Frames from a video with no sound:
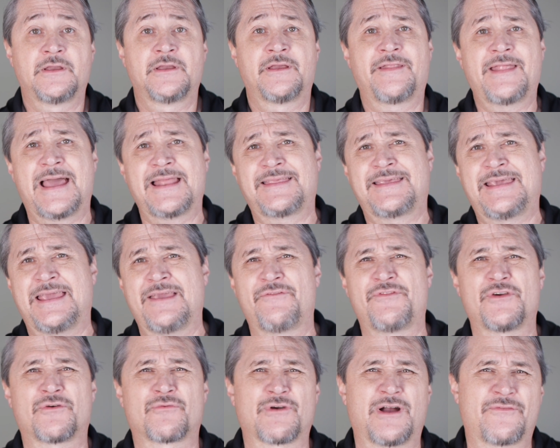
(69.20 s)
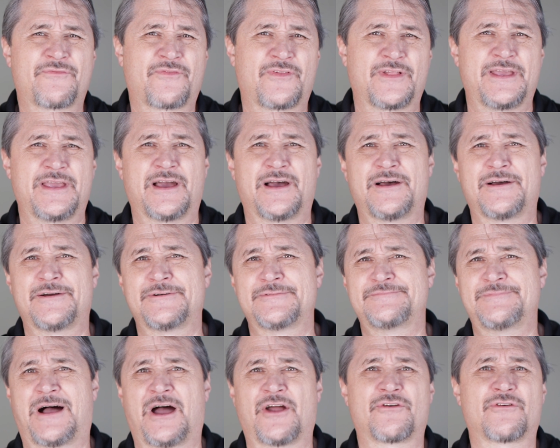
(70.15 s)
And that gave you roughly
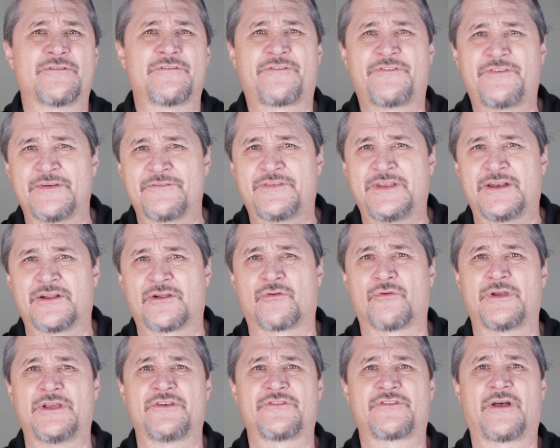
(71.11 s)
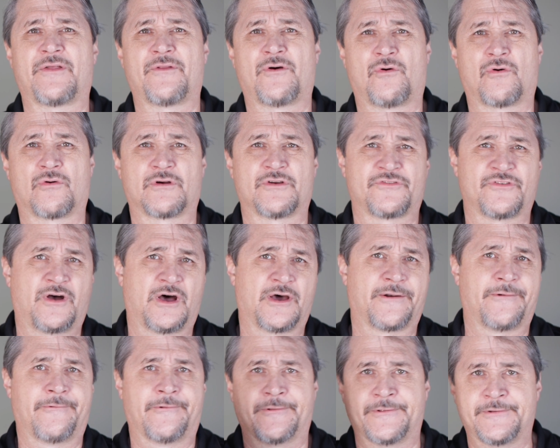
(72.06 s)
150 degrees on the
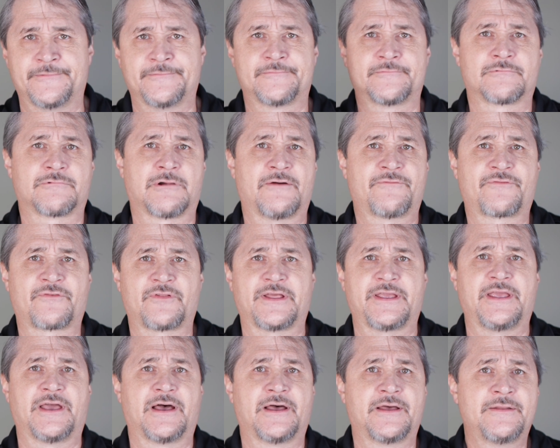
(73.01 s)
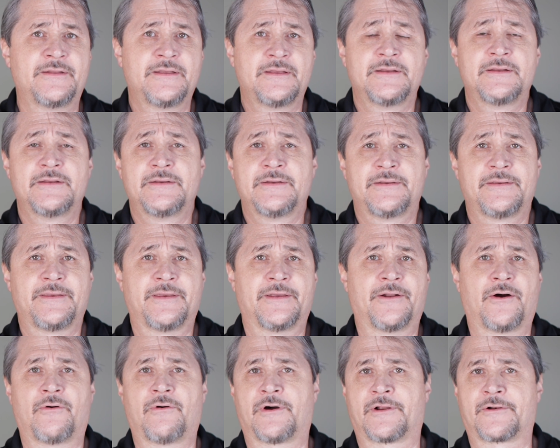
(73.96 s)
horizontal and roughly
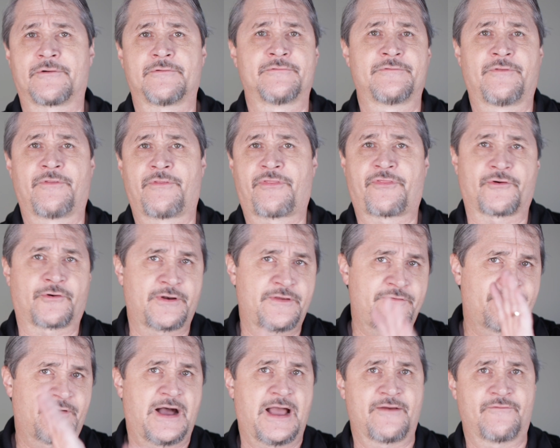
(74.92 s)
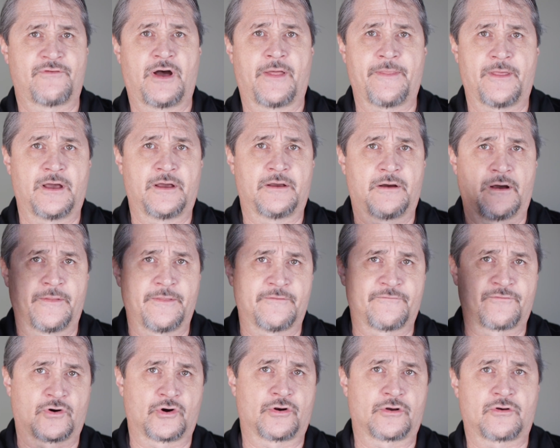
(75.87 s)
135 on the
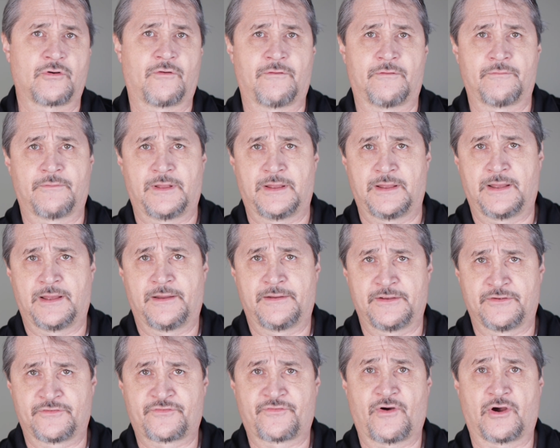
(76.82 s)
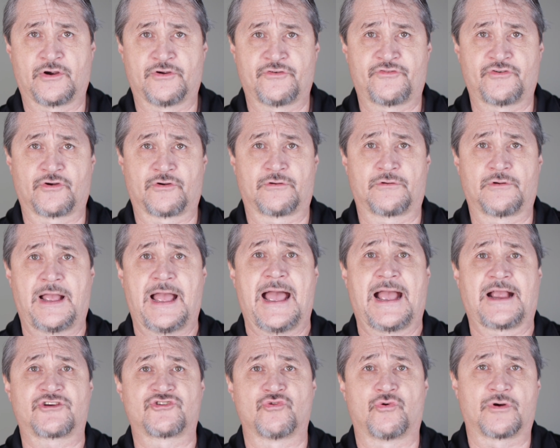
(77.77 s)
vertical as far as your
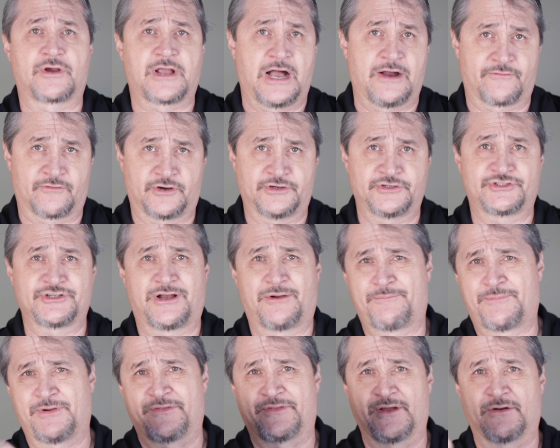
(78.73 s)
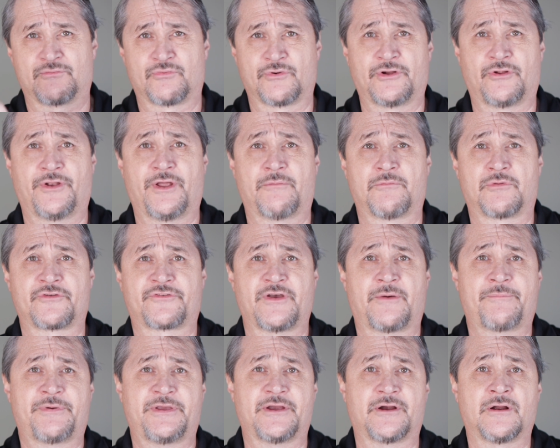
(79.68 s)
actual coverage. I'll put the real numbers
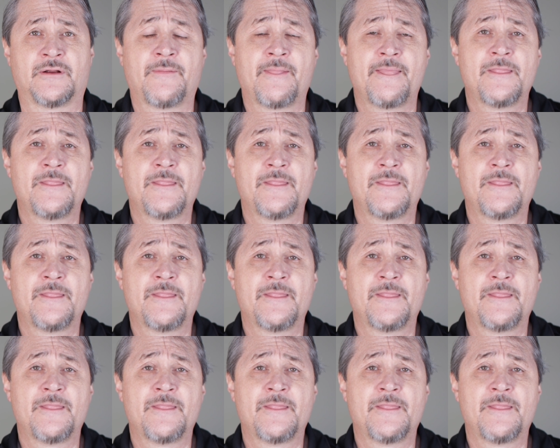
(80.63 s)
up here.